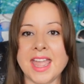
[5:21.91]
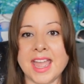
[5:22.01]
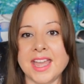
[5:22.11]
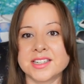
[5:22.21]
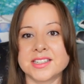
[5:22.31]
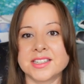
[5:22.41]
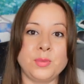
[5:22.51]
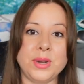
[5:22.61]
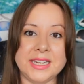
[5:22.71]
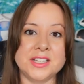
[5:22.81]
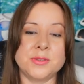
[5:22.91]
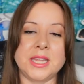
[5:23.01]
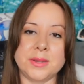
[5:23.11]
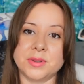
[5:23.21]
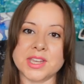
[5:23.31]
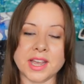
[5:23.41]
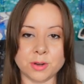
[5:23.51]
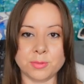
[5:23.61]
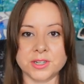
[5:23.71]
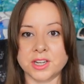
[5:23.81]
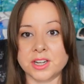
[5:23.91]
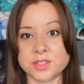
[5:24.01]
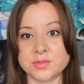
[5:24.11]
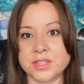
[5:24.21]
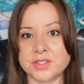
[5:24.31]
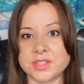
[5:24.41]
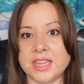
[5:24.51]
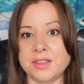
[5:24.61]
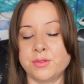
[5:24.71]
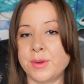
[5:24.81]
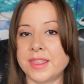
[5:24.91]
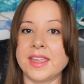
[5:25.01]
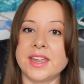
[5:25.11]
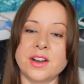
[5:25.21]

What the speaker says: And we need to be able to help our dogs feel safe when they